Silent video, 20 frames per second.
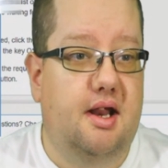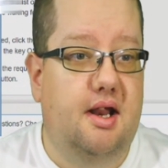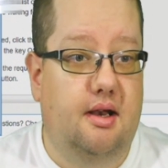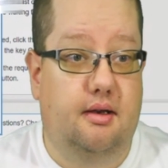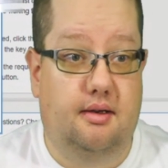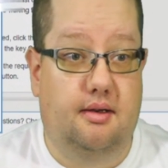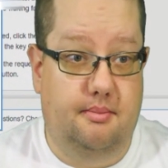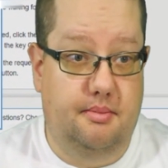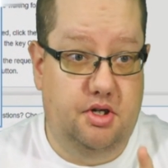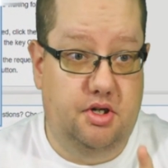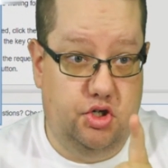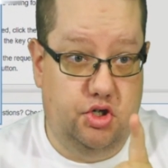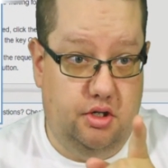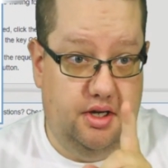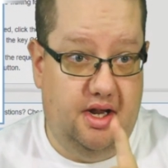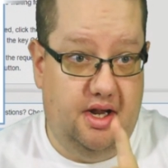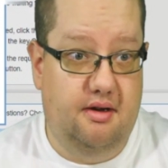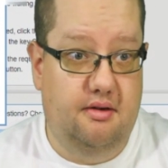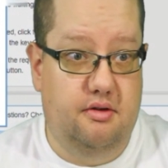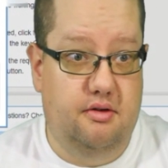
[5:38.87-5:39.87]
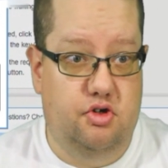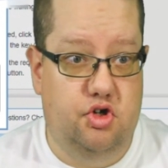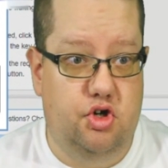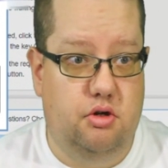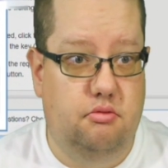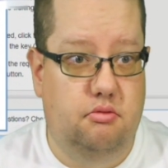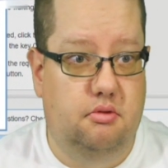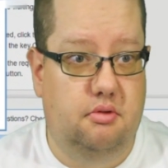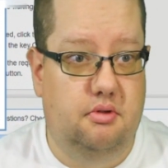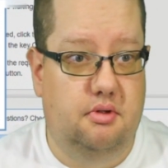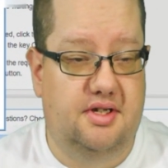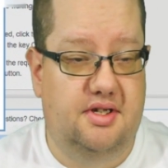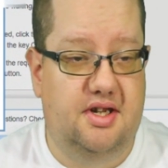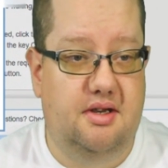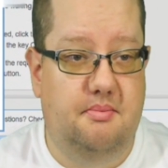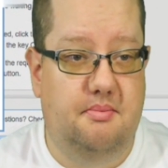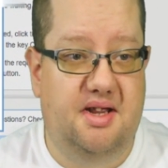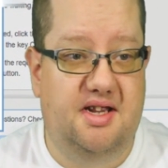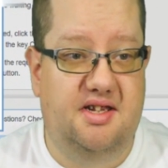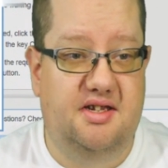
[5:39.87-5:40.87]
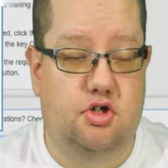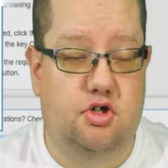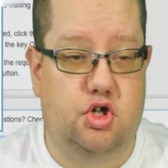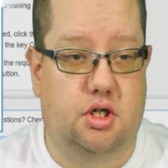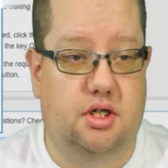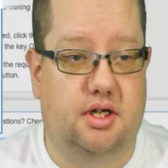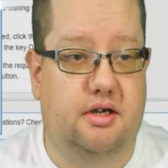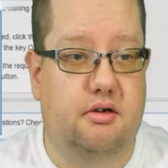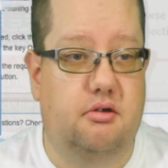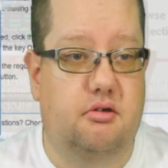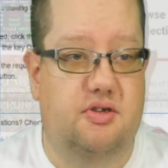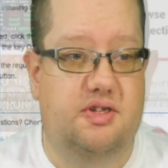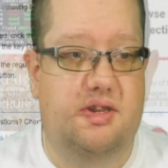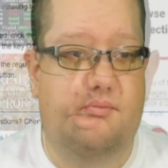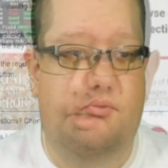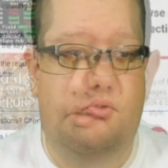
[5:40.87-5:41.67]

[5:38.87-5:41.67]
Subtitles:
Let me show you how to send a message on QRZ forums. There